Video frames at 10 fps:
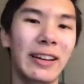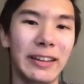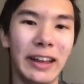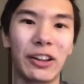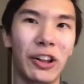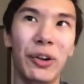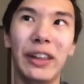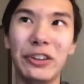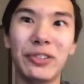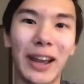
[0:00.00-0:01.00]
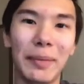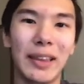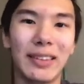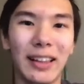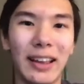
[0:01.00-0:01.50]
Git clone, then you type
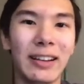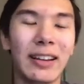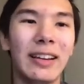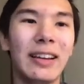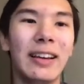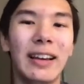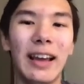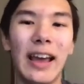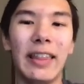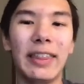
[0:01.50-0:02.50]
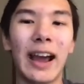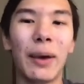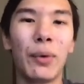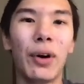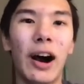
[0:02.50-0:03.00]
this link, and that
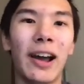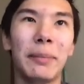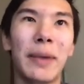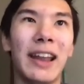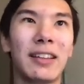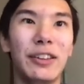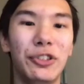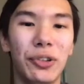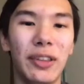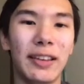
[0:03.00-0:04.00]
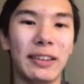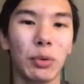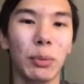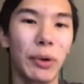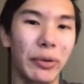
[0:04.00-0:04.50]
will automatically do this
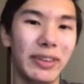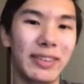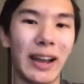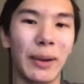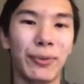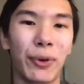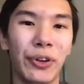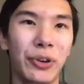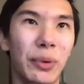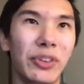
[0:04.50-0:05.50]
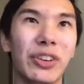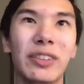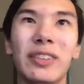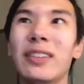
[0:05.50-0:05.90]
remote setup for you, which is,